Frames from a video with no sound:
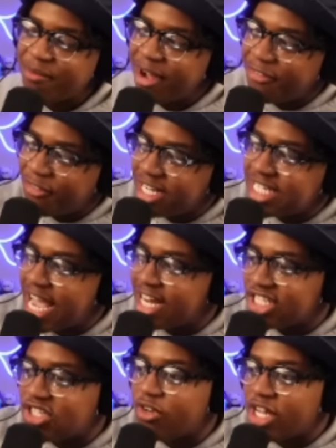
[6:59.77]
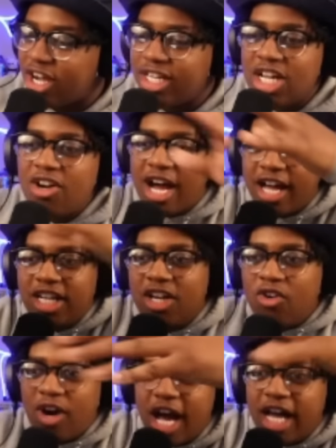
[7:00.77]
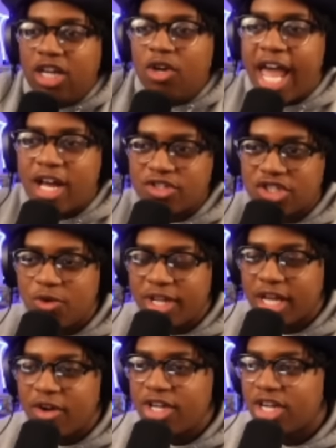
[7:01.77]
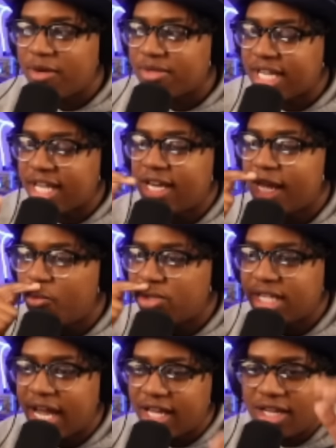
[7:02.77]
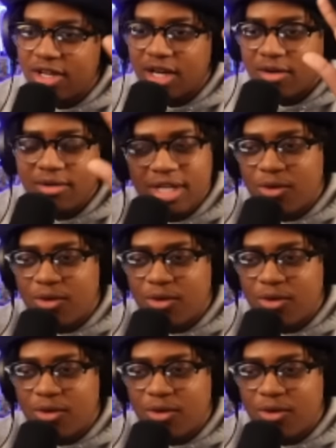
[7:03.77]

of my friends had a studio, a little house studio. You know what I'm saying? It was like, you know, it